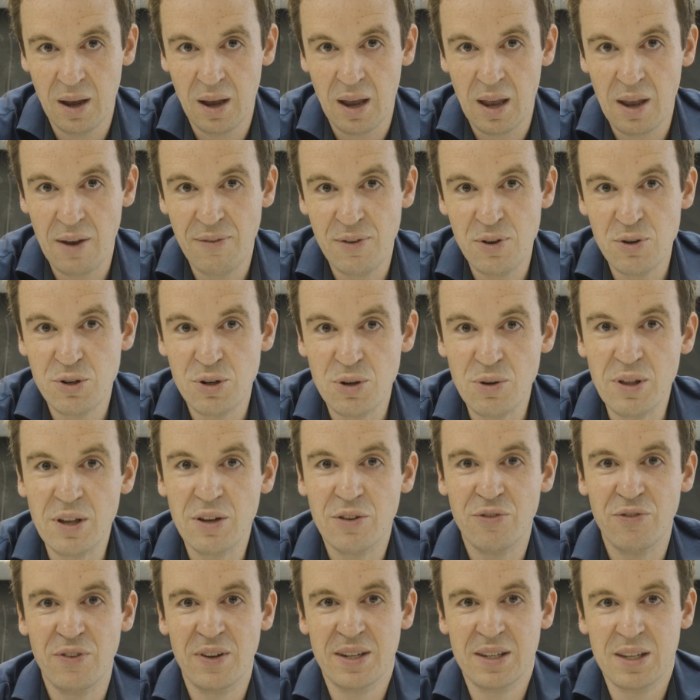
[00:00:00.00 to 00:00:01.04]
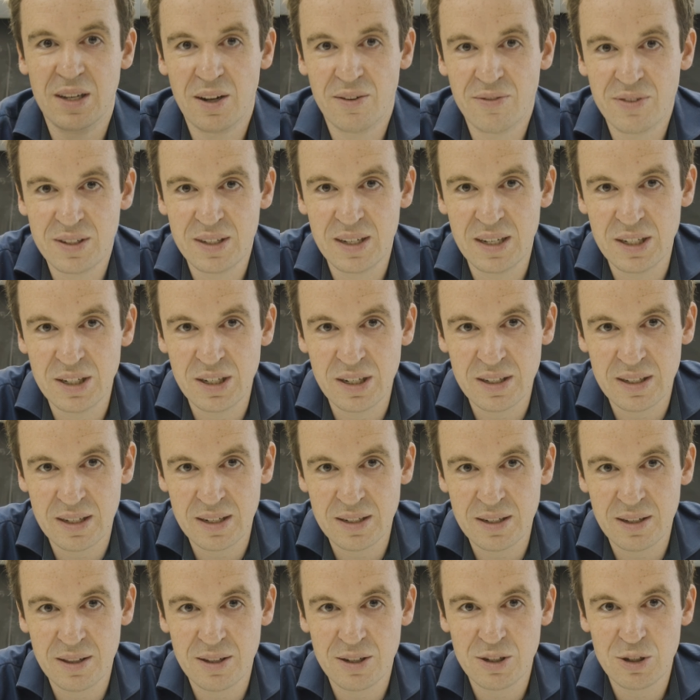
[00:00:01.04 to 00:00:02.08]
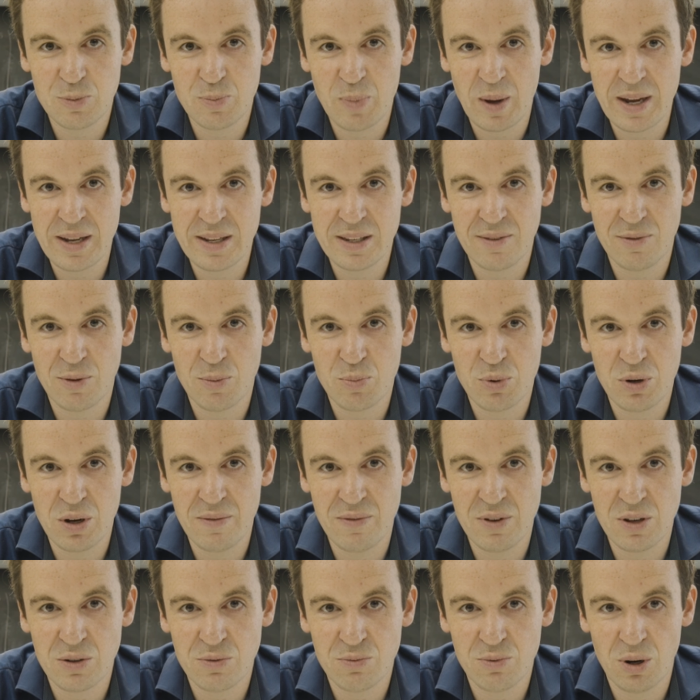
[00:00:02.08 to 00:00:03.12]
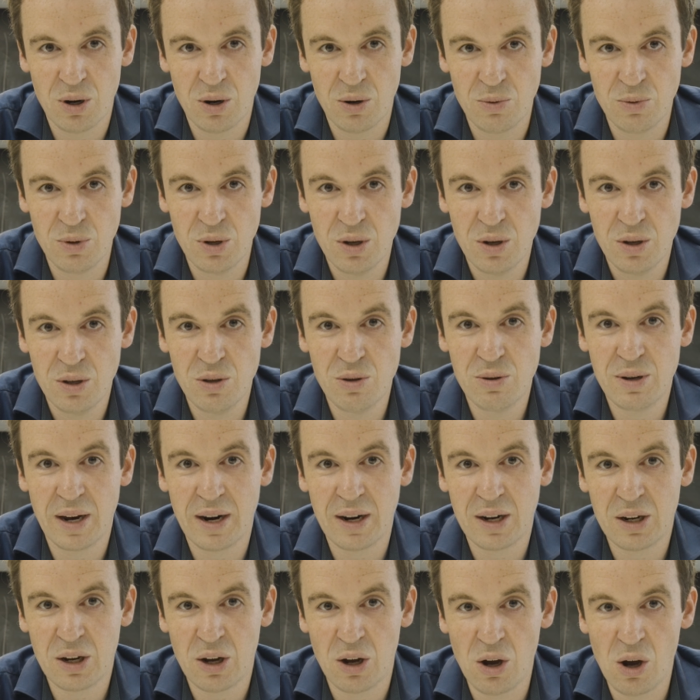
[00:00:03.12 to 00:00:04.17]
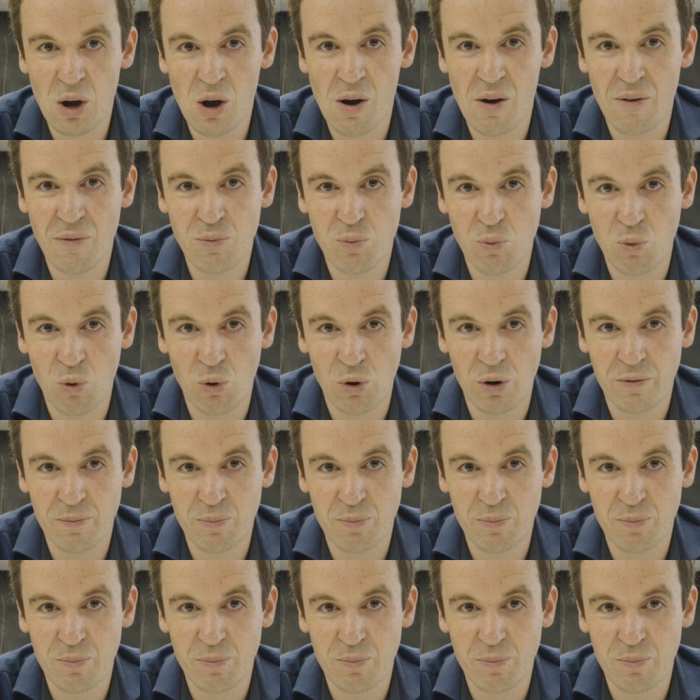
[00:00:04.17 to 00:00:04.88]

If you do this fitting of stitches into the space of the previous row, you get a curved wall